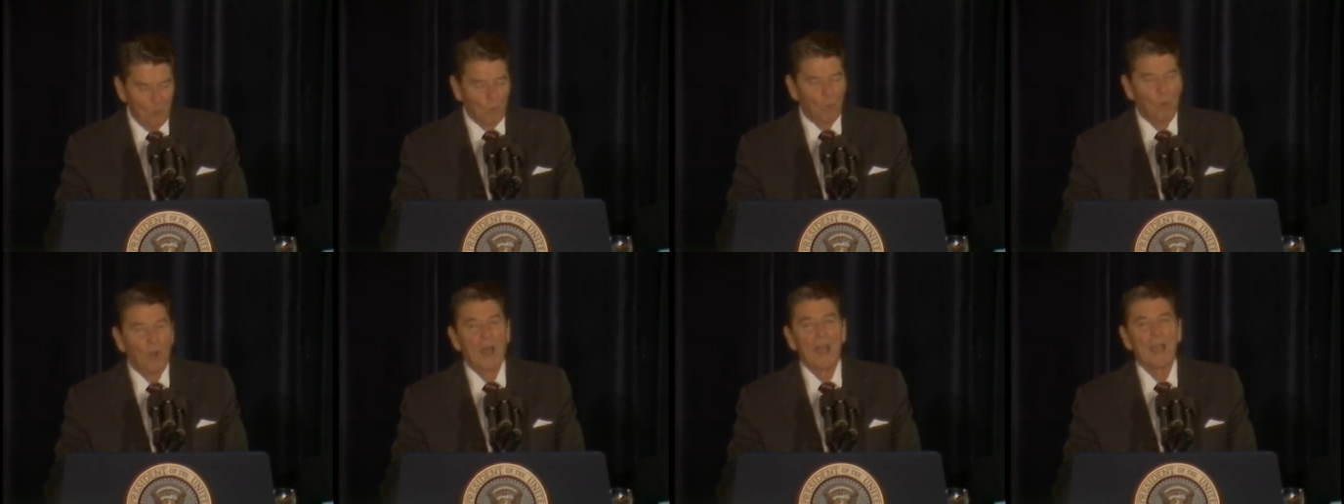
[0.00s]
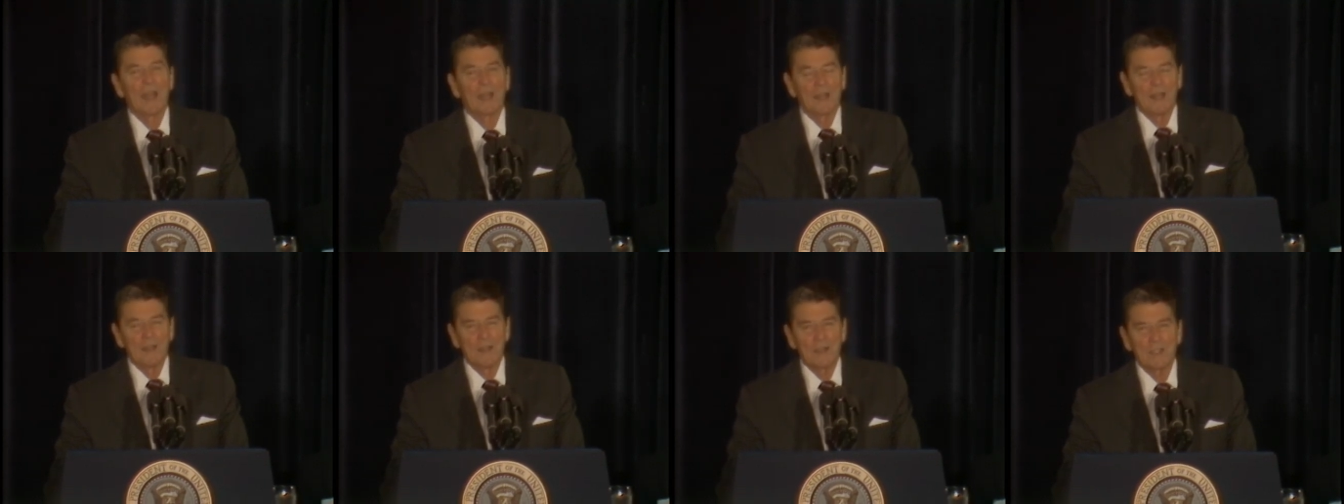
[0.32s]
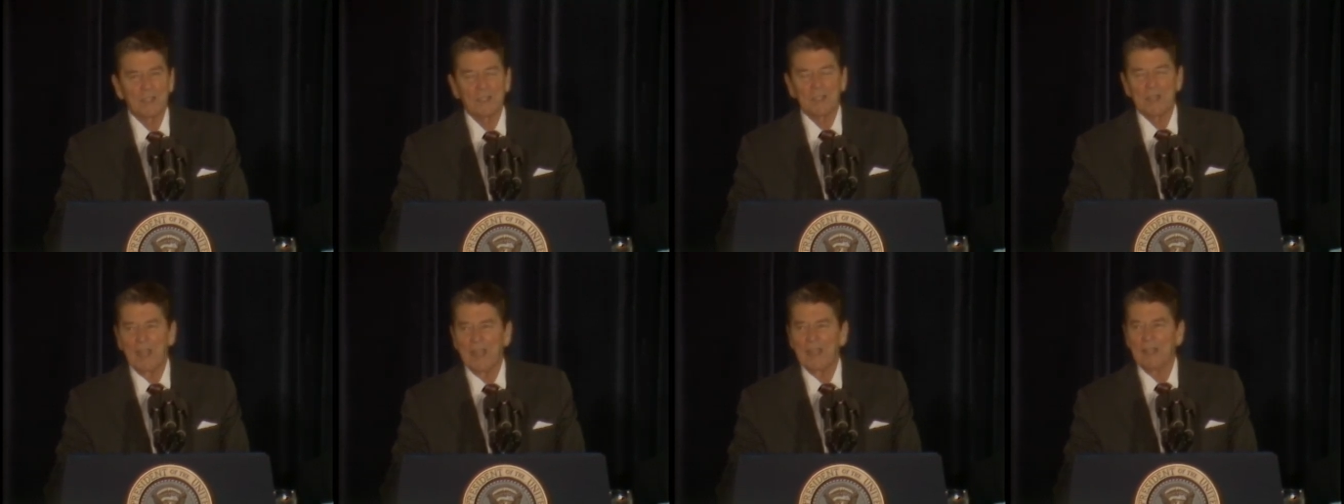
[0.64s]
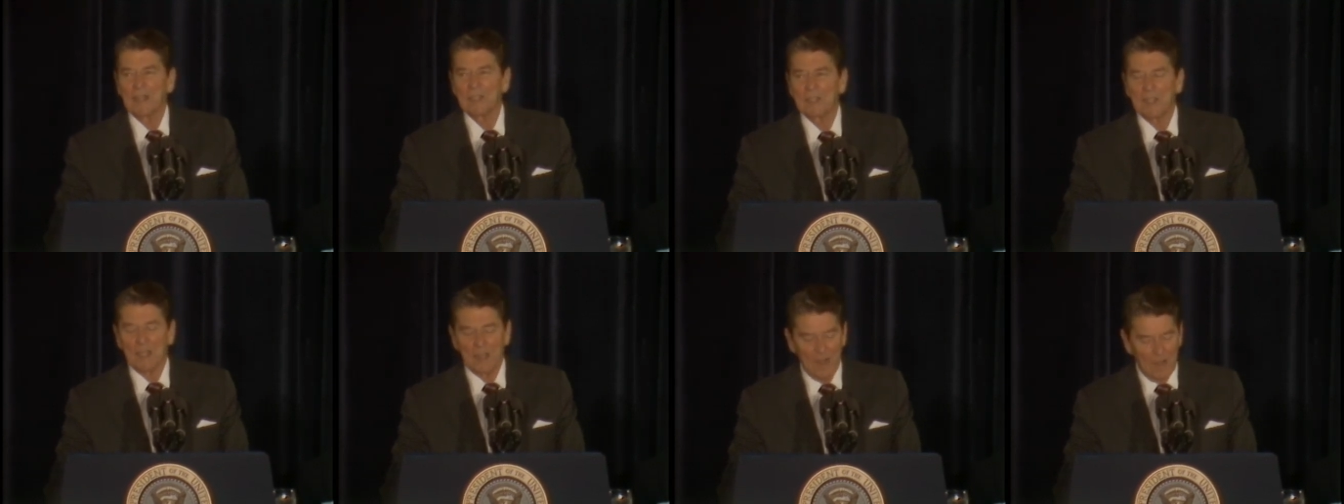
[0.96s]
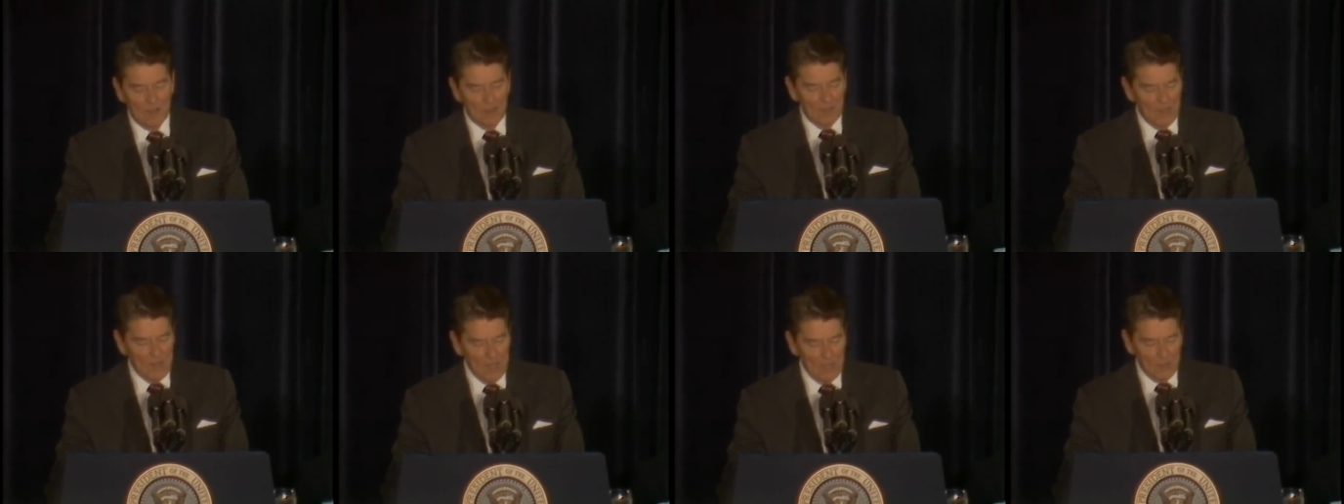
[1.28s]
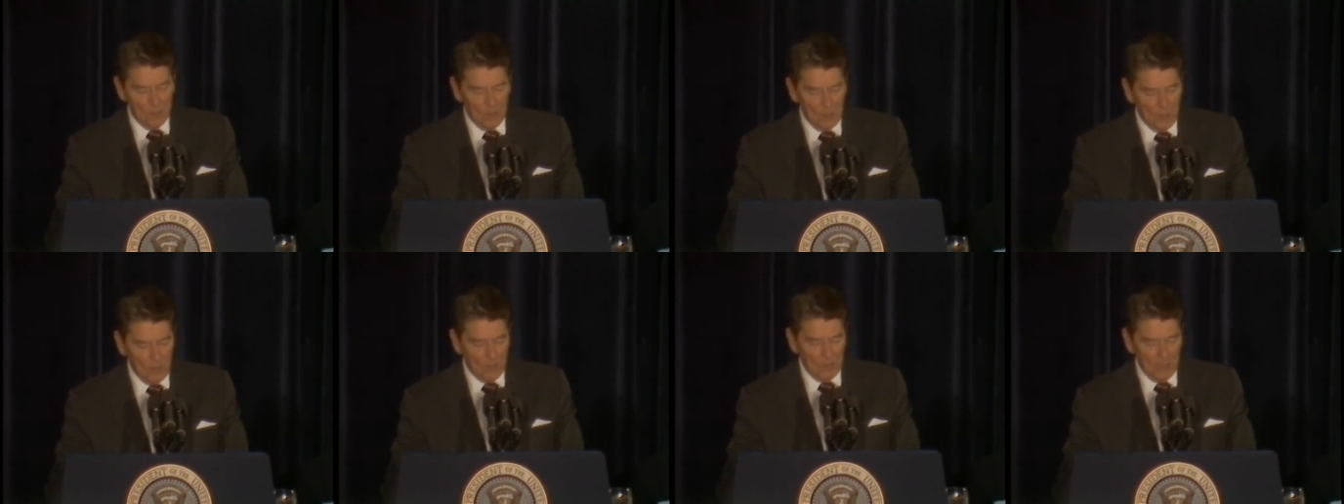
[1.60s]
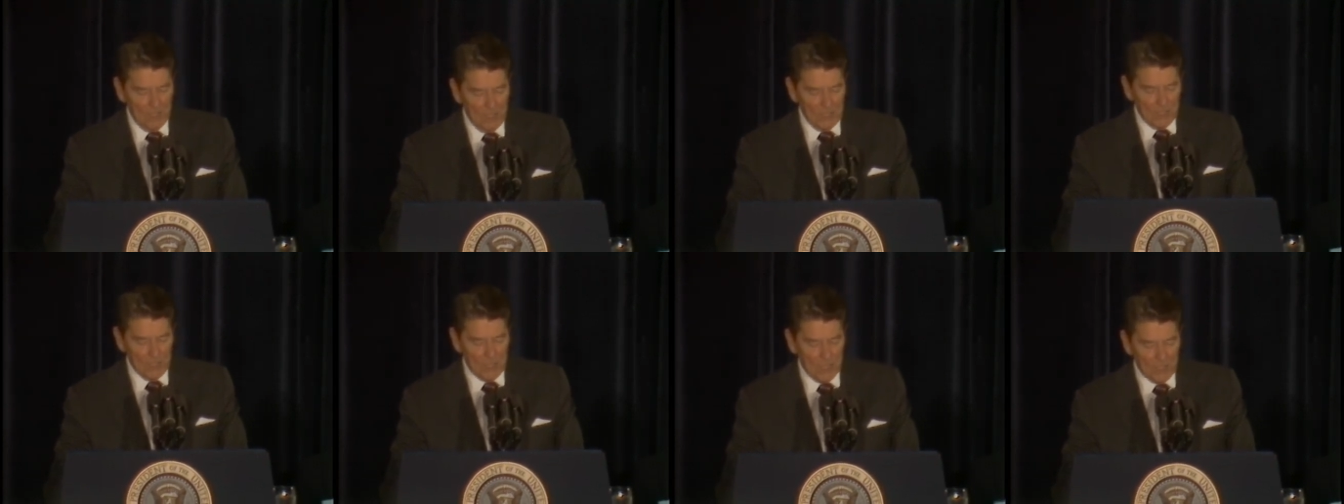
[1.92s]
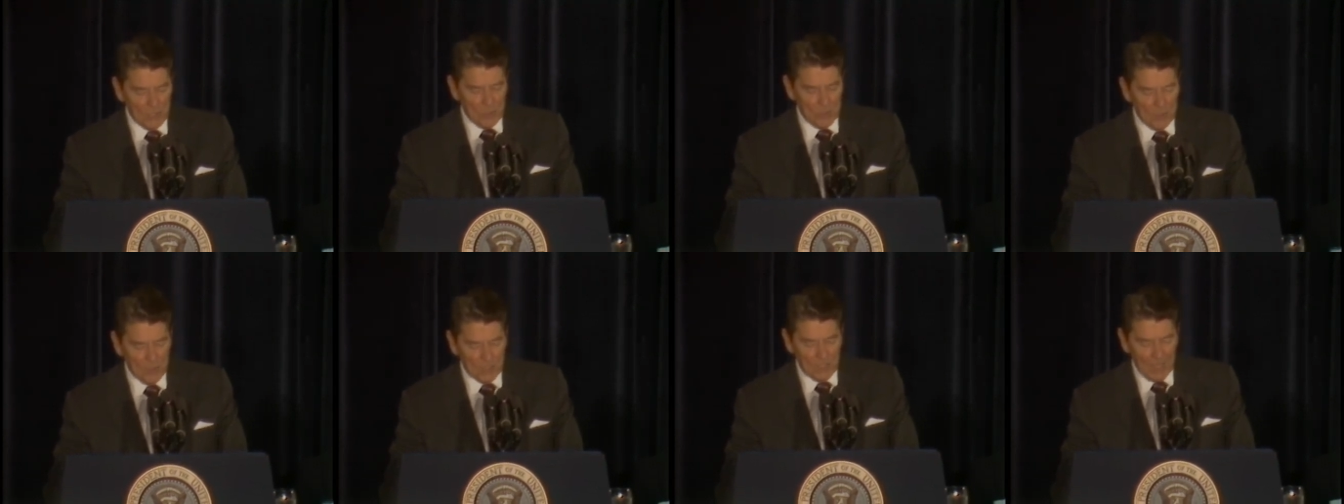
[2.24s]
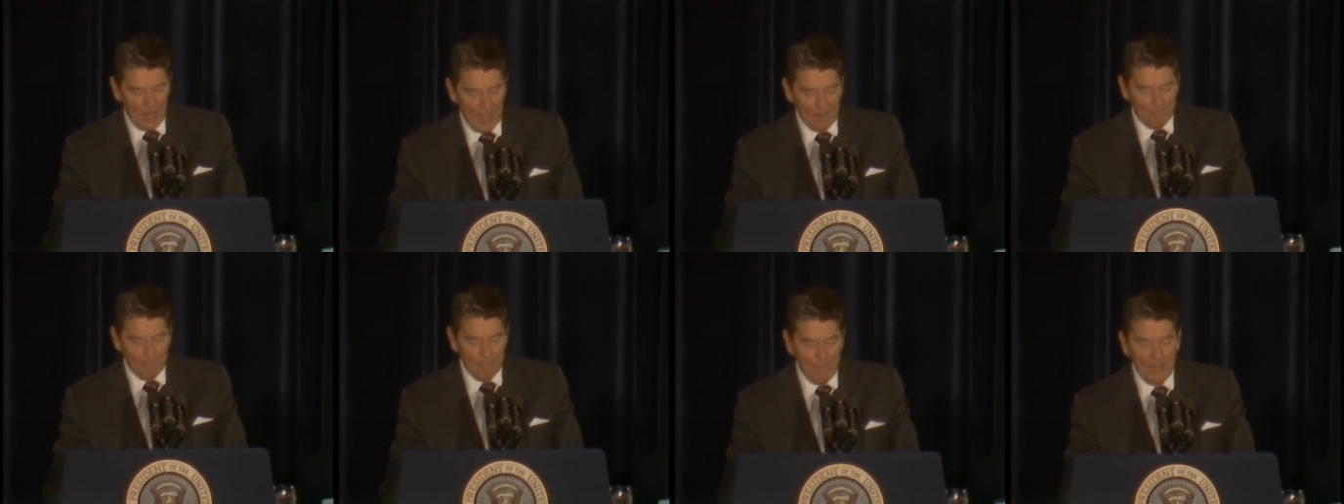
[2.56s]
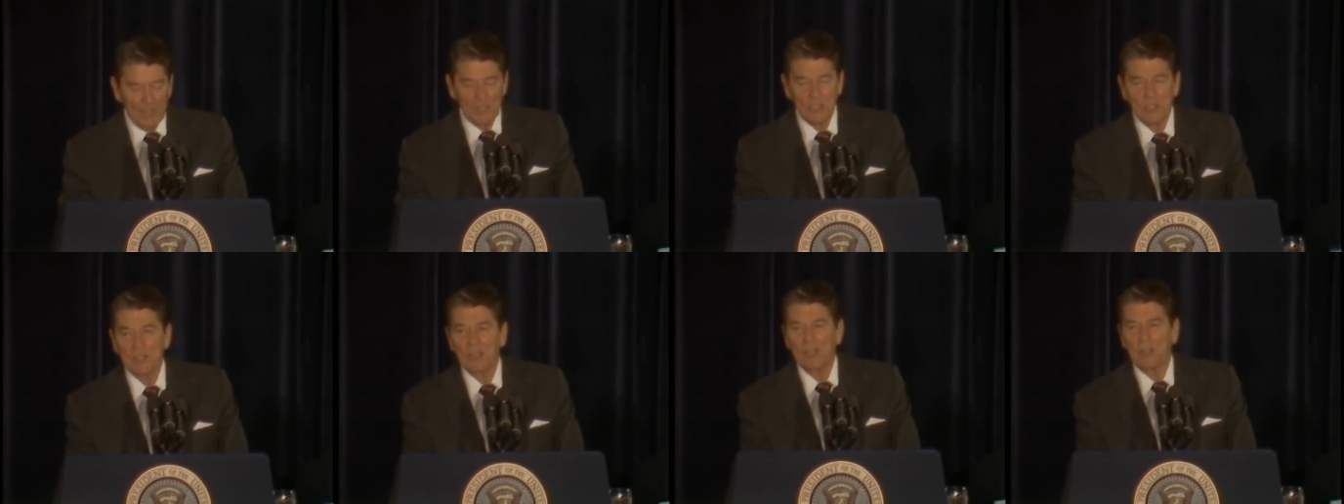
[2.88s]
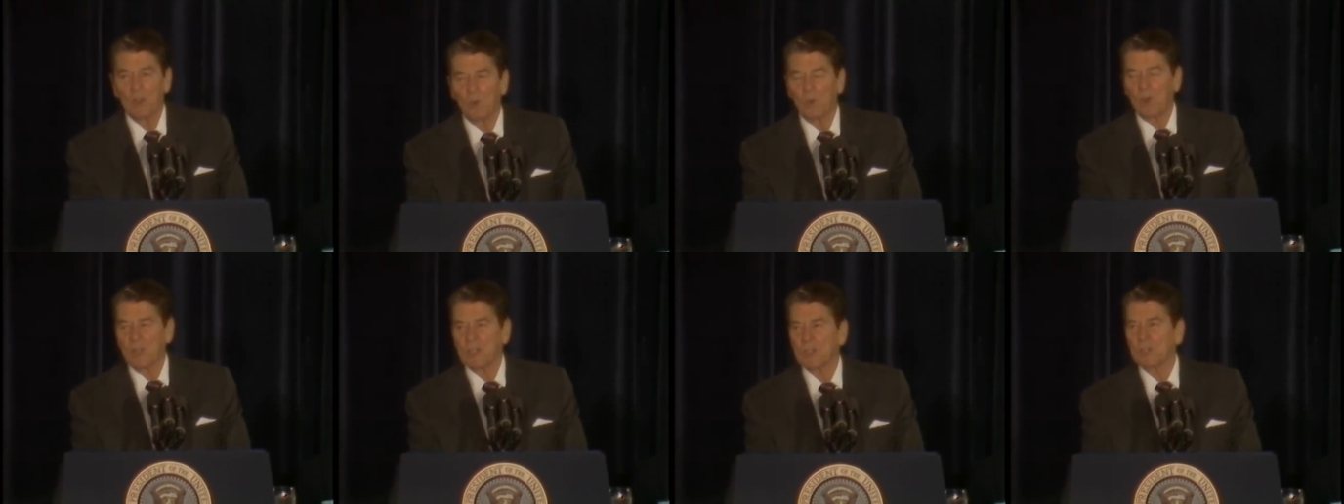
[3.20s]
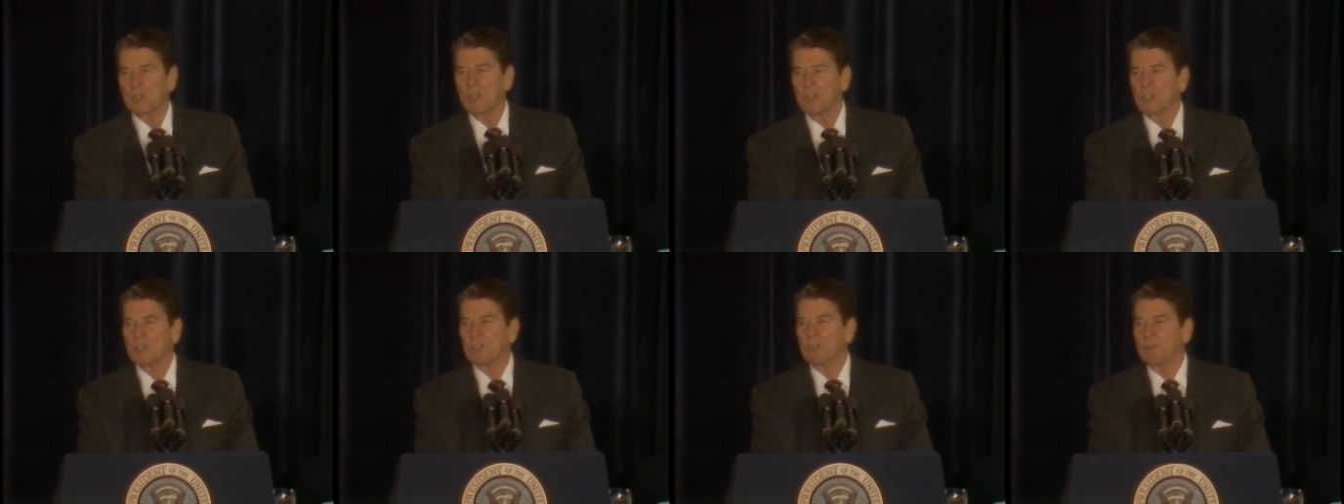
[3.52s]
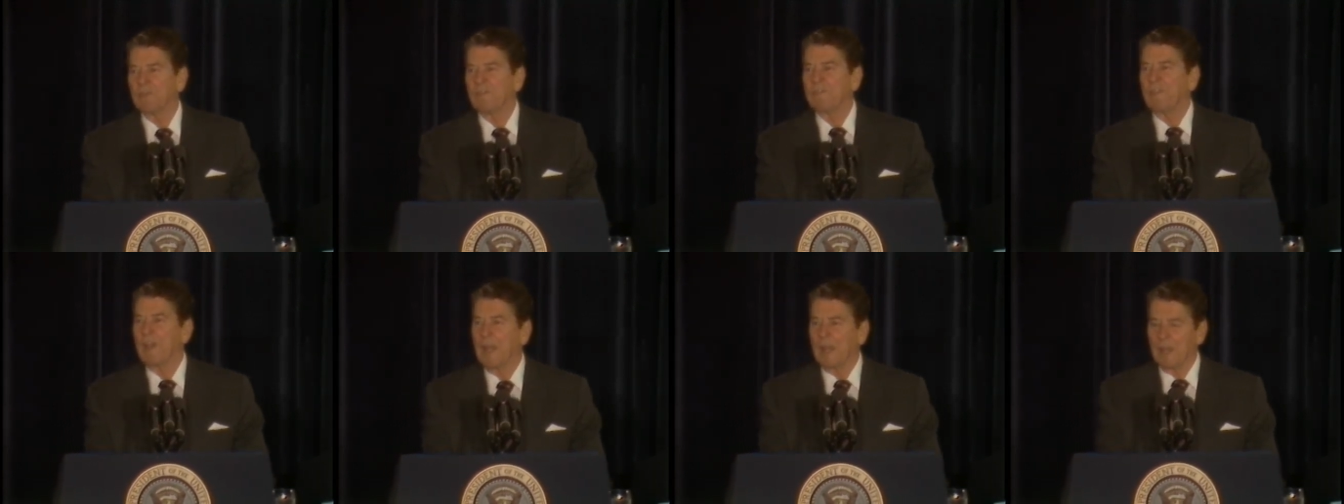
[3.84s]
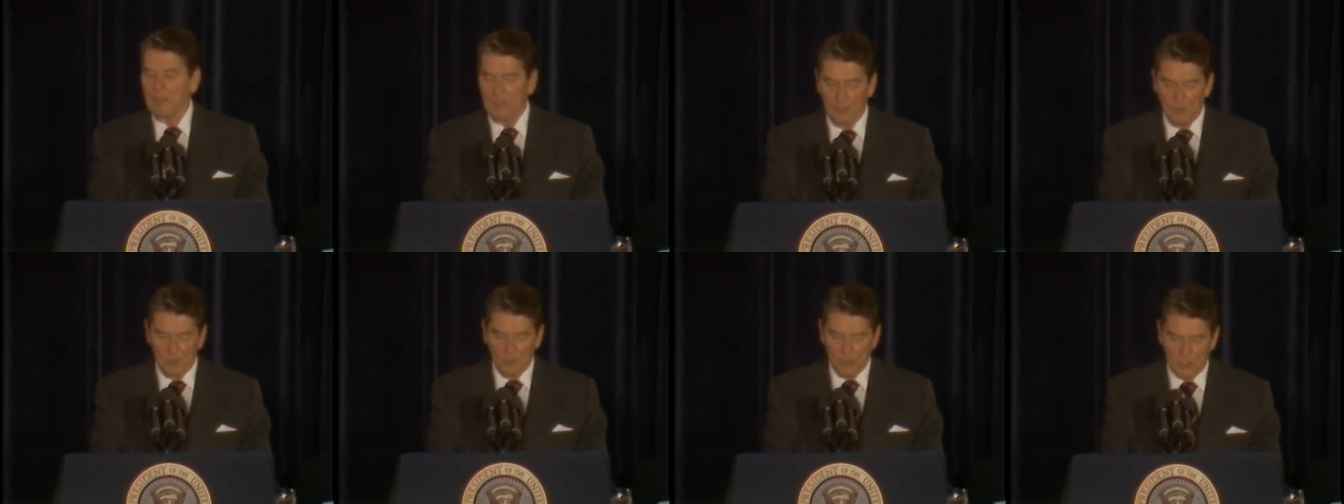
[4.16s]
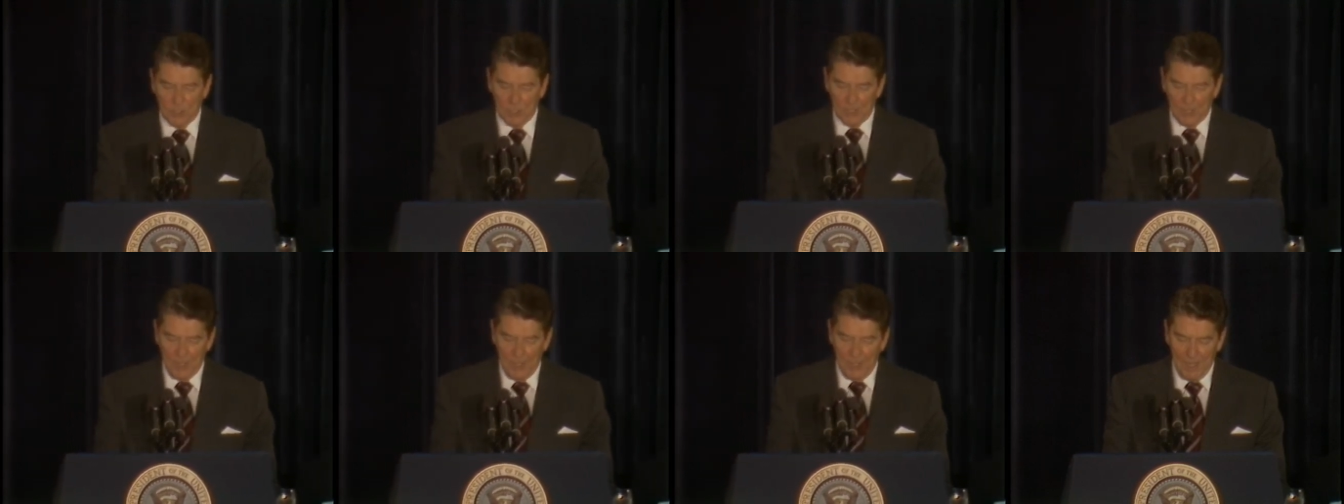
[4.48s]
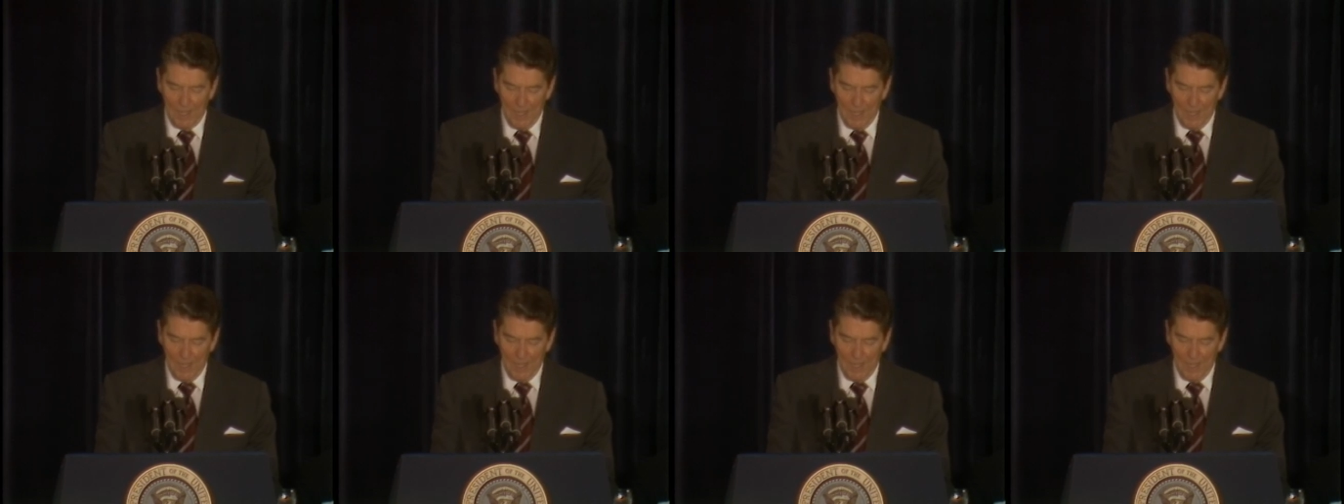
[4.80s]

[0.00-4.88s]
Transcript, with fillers: Wyatt understands that underneath all these issues lie basic questions of values.